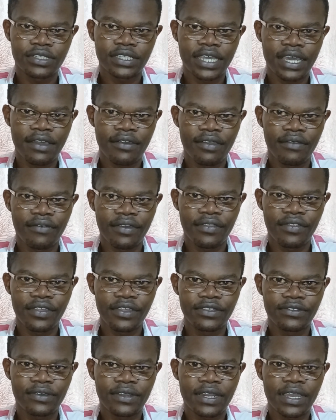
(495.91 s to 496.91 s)
However,
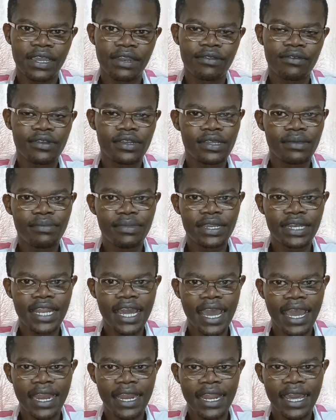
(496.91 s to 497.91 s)
this one can only be
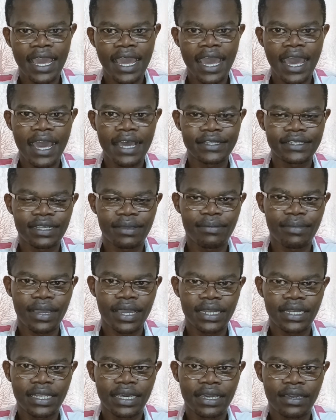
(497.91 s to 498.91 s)
done as a
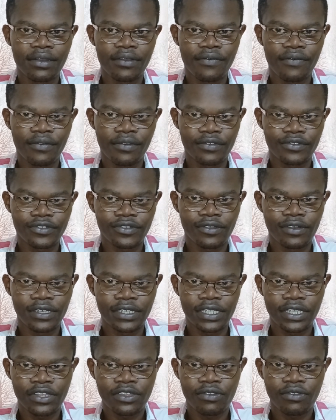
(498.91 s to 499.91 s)
matter of
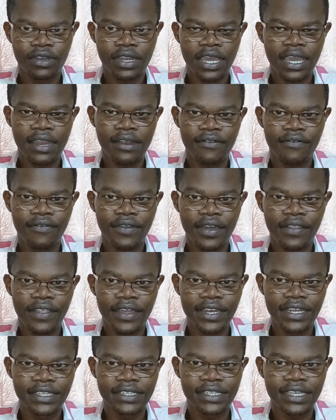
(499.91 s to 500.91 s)
consultation and further
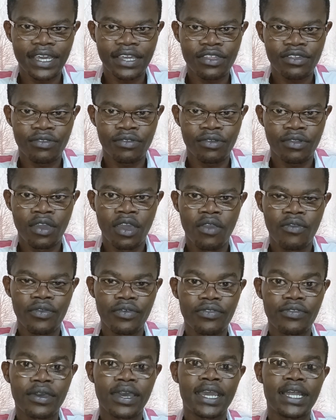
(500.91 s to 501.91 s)
discussion
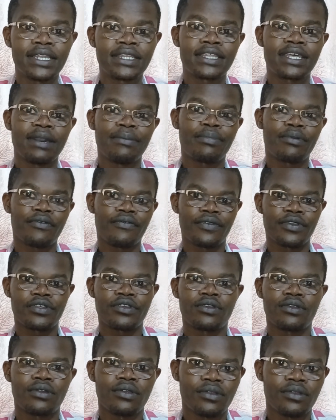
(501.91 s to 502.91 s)
with your healthcare professional.